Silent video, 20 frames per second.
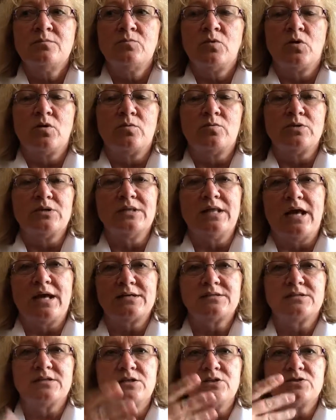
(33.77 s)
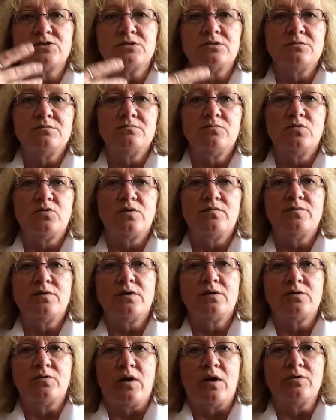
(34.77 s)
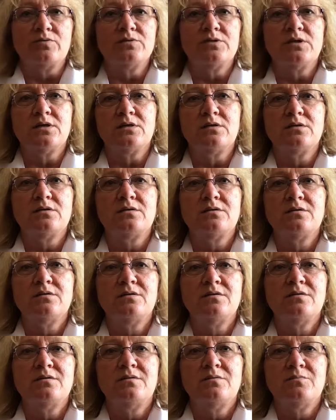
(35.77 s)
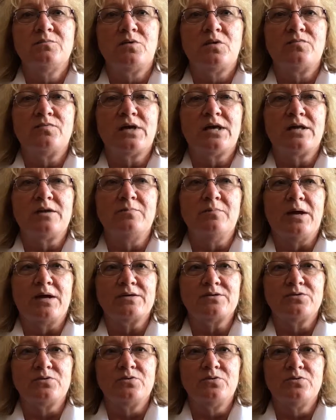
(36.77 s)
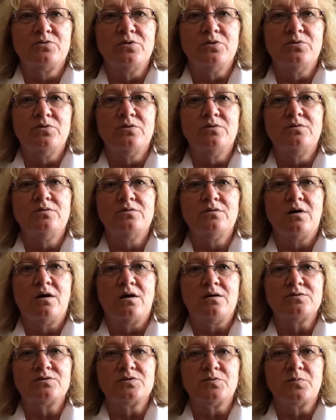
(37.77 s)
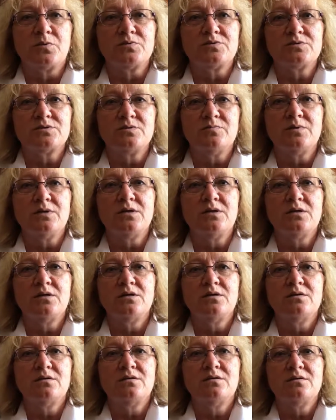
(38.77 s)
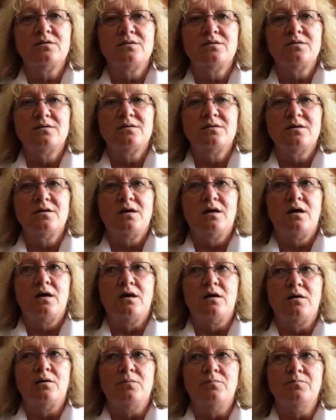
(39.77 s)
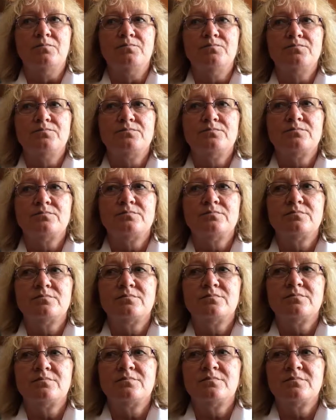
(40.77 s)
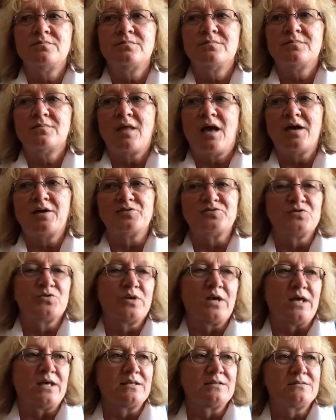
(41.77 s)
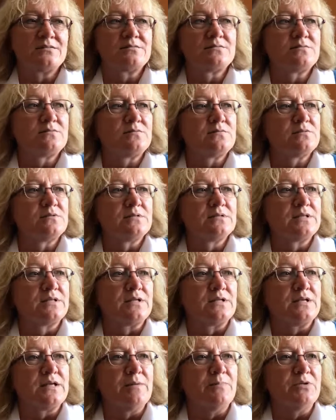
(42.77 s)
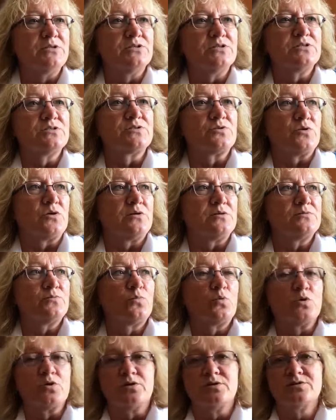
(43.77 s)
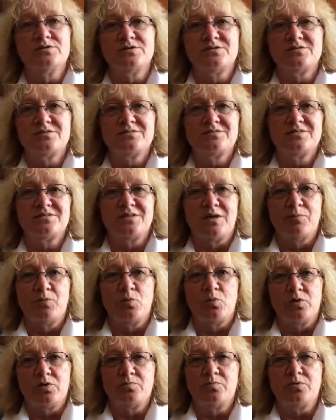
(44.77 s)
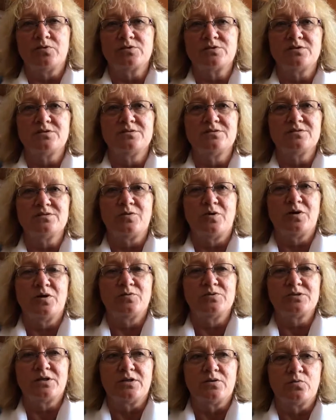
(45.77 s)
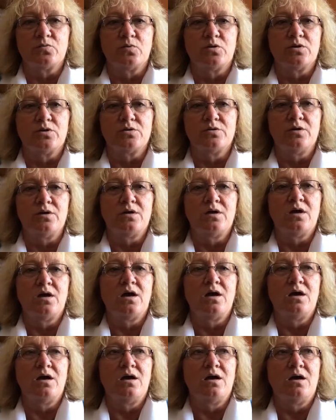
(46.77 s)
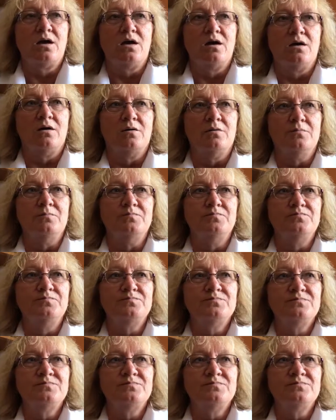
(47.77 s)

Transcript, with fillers: more a relaxation, more of a grounding, more of a getting back to who you are supposed to be. Um, I also get little images or words because I'm a word person, so I always get a word. Um,